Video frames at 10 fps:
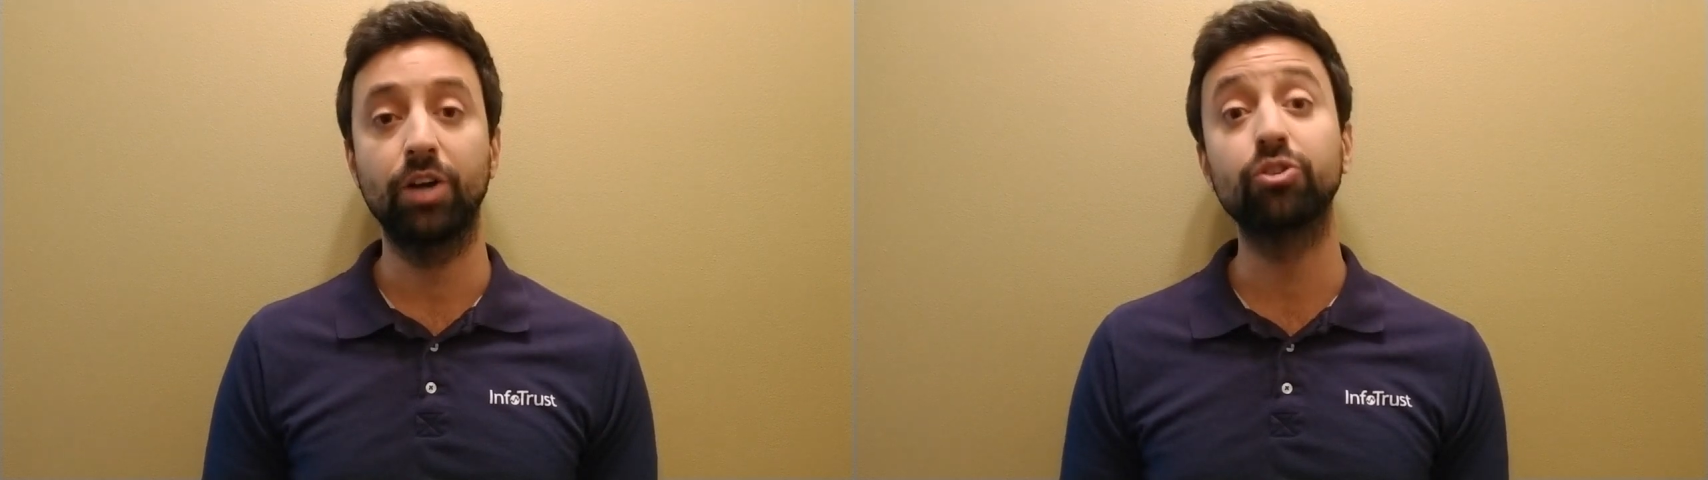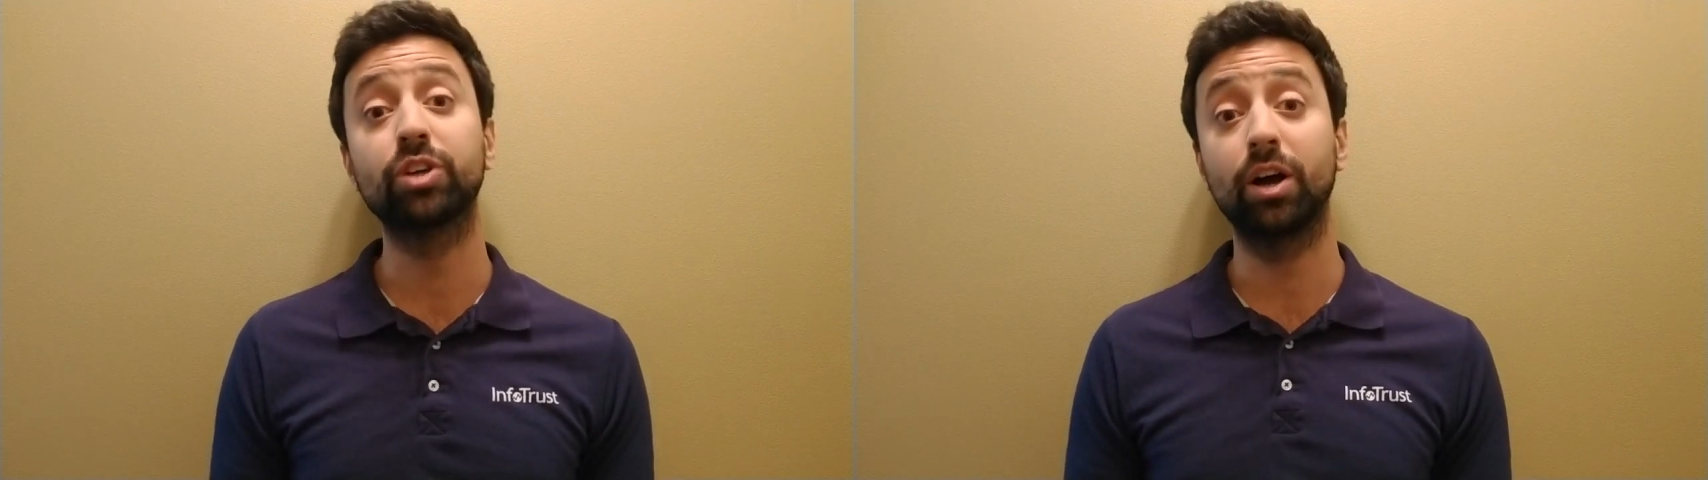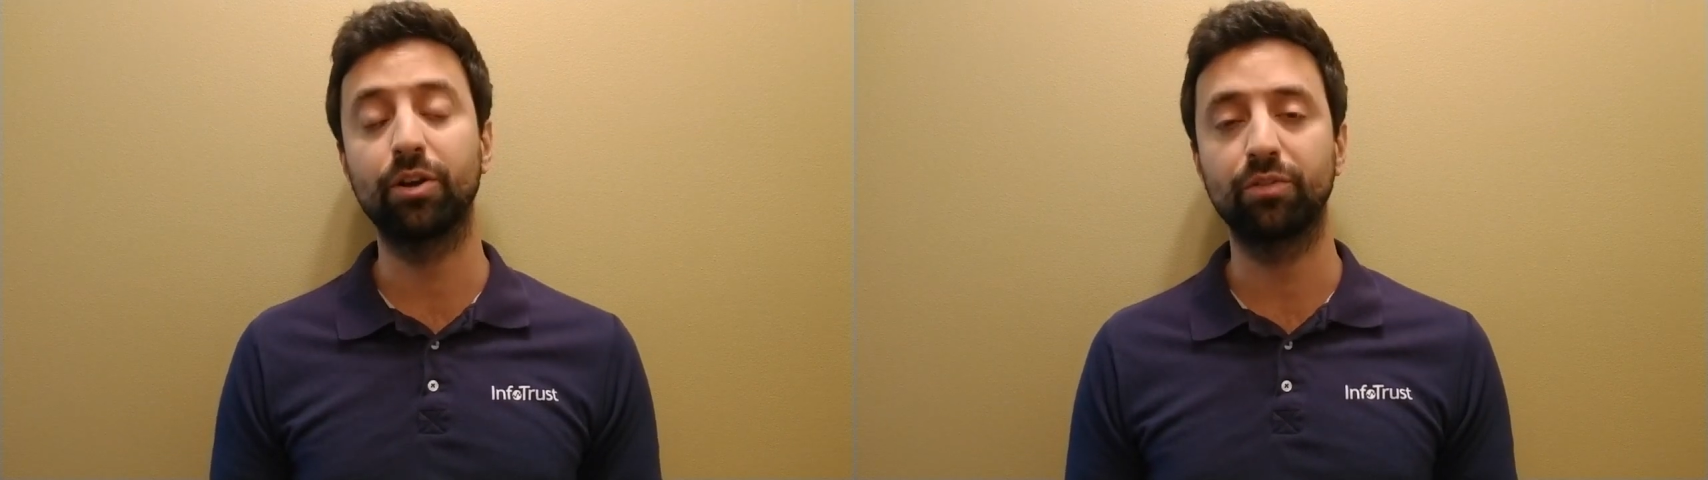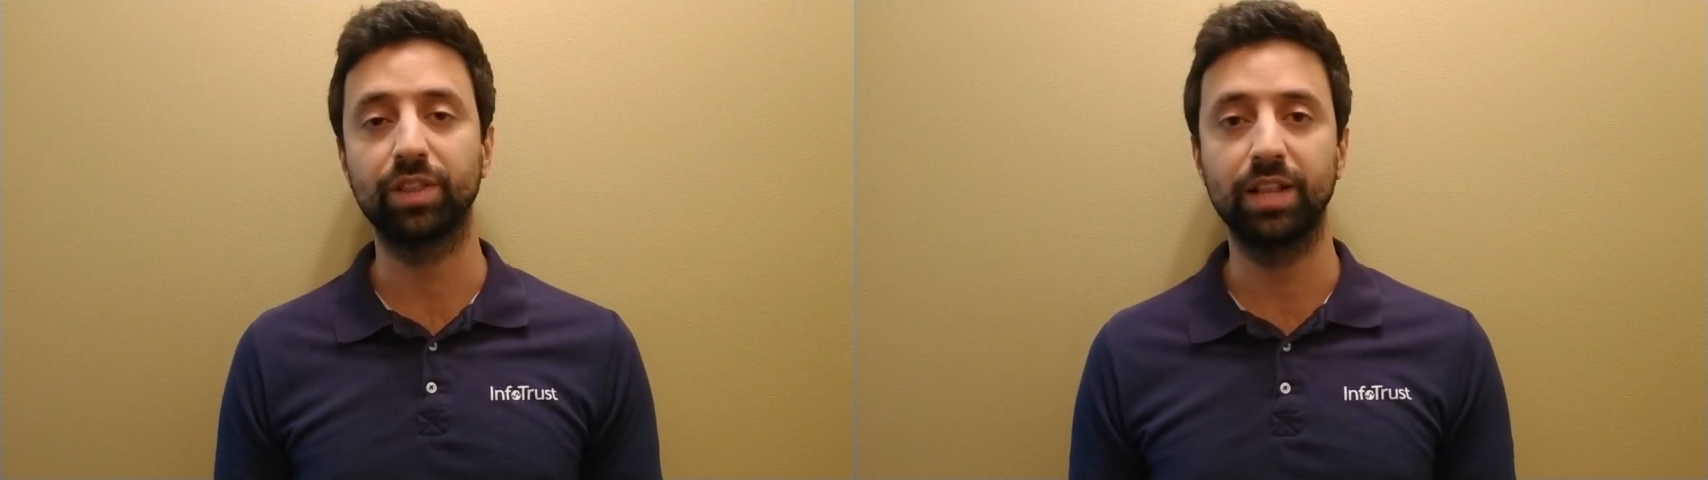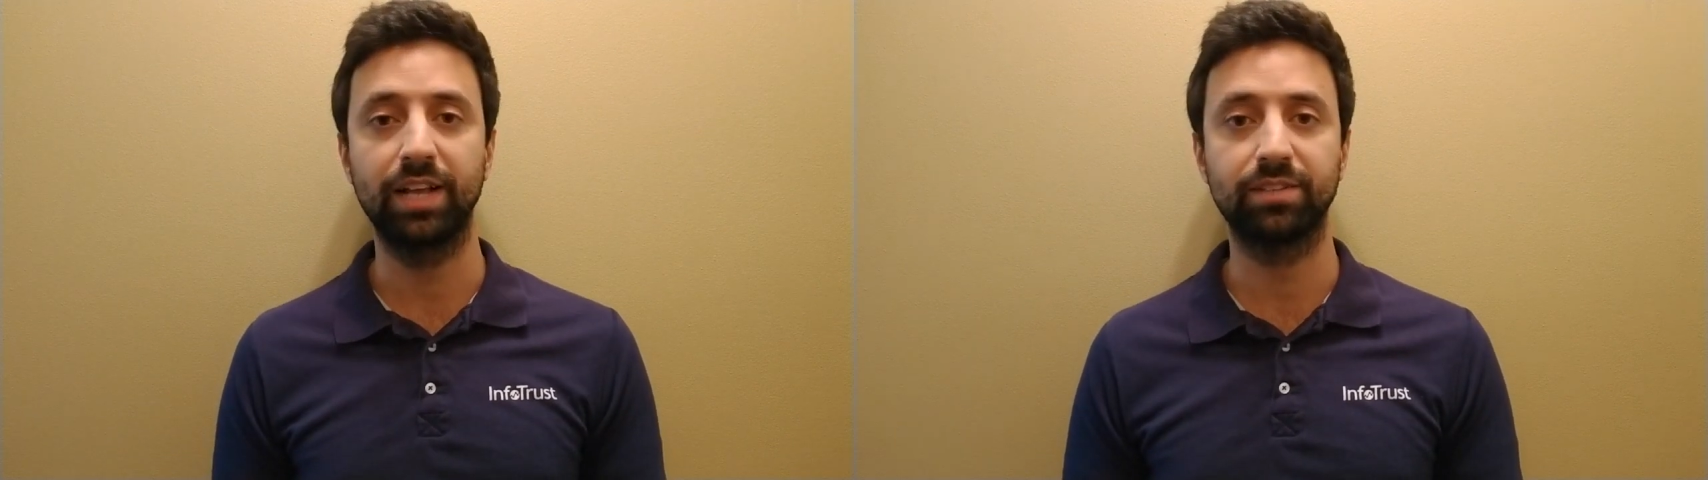undergone
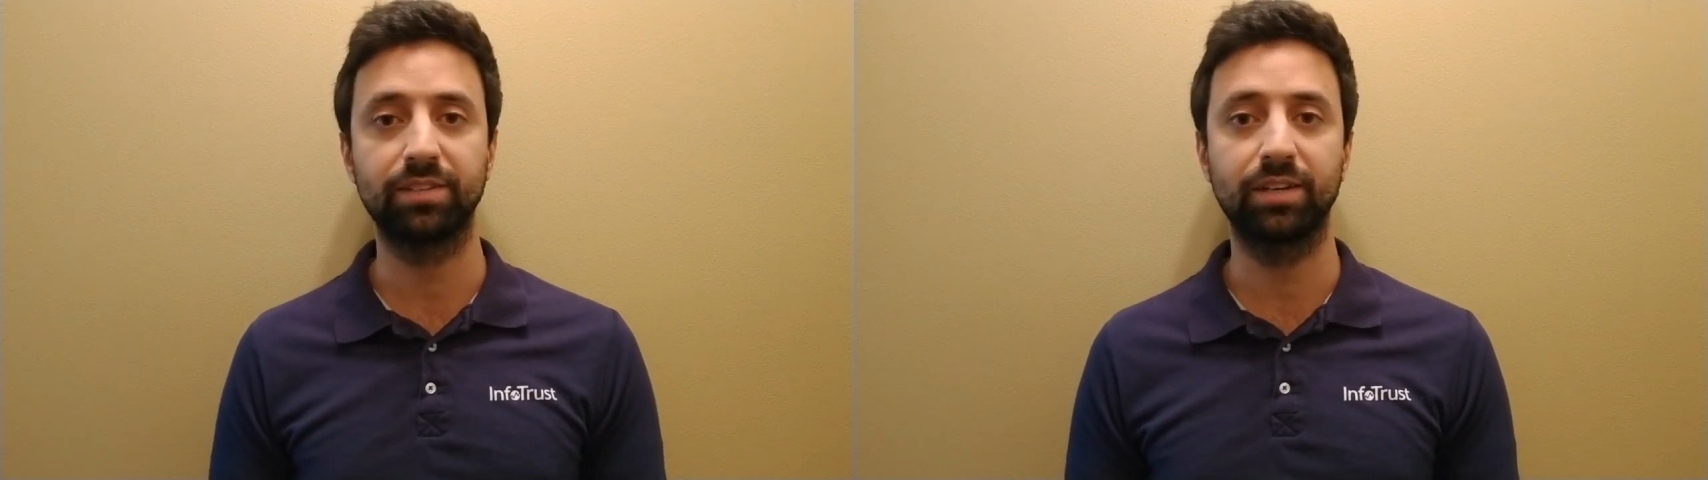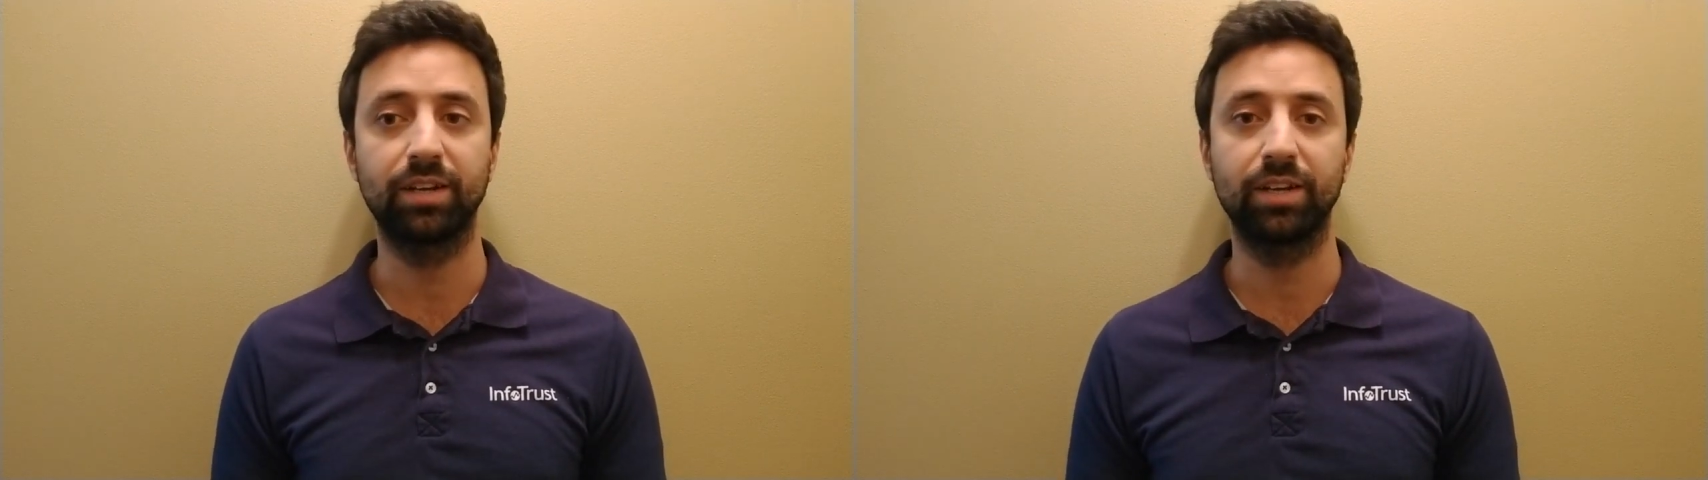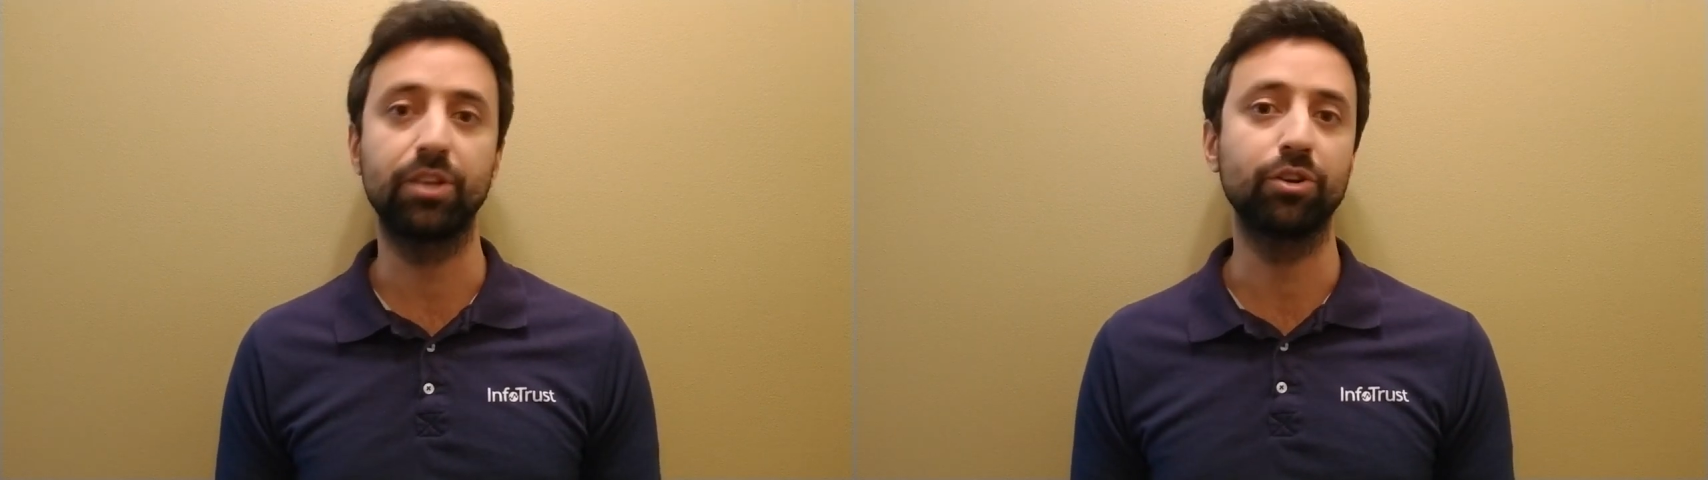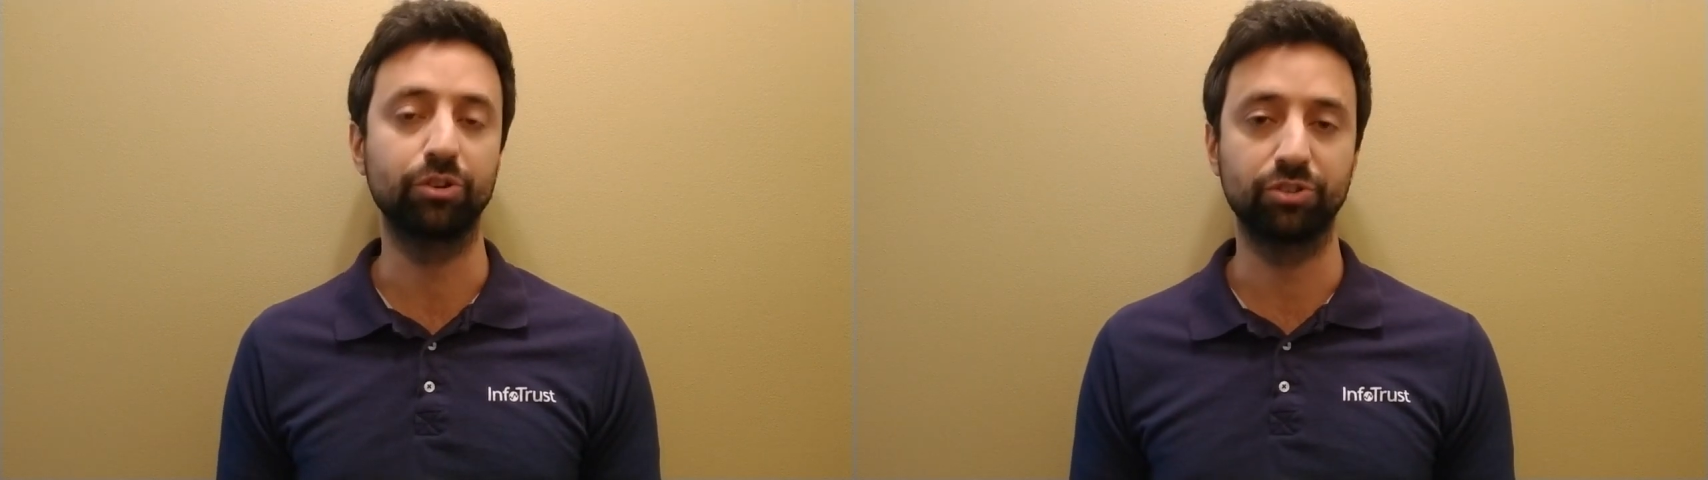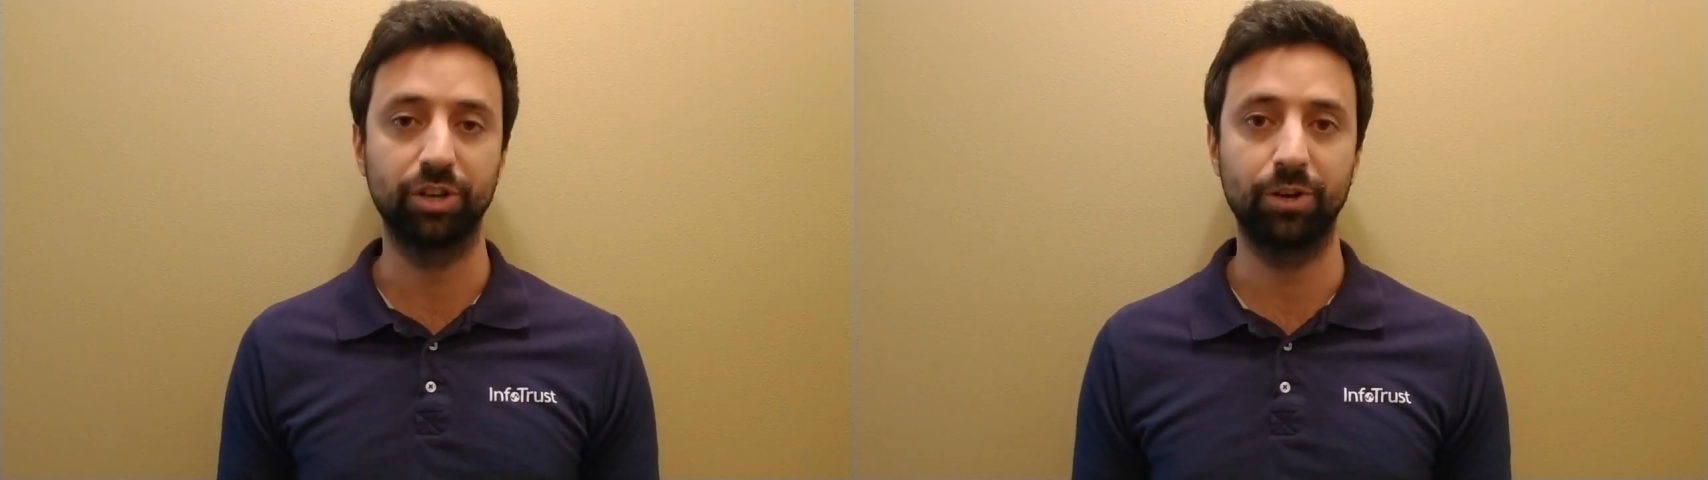over the last uh,
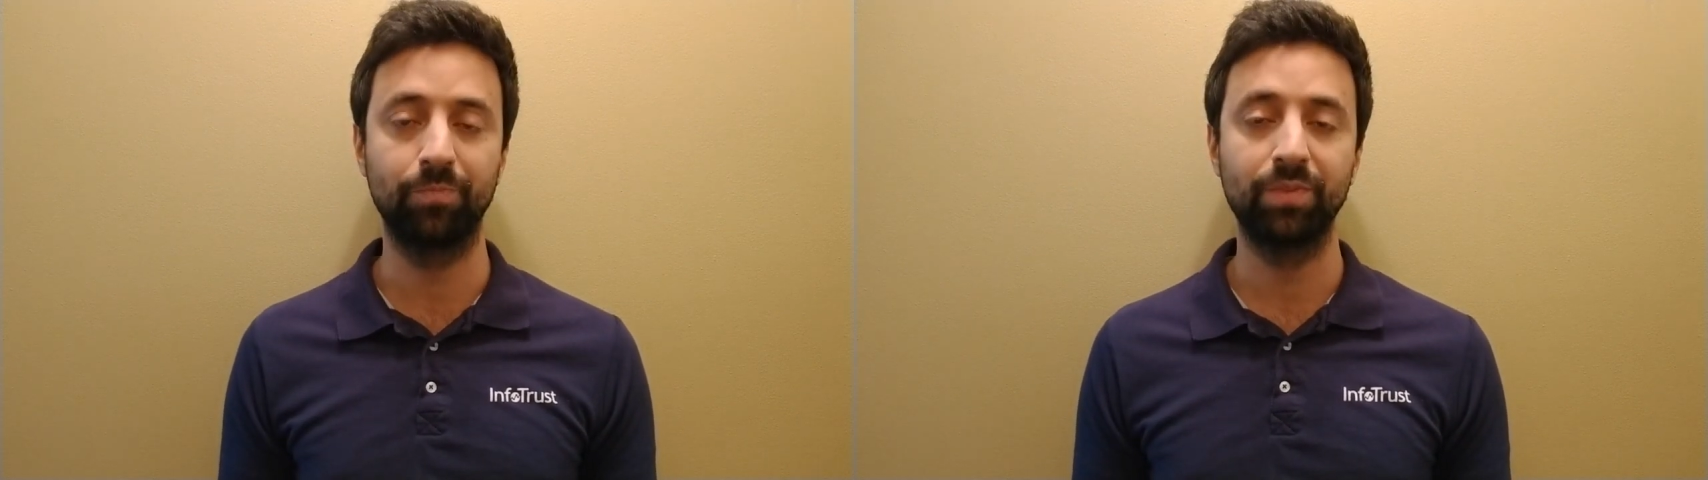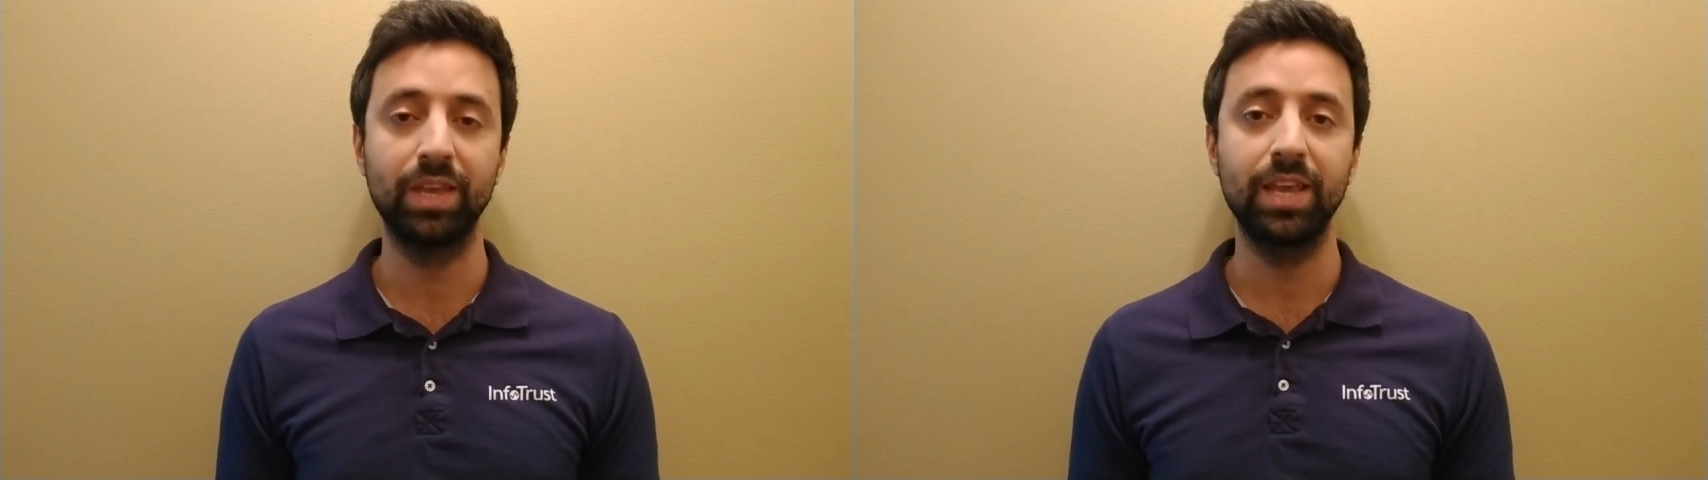year or so.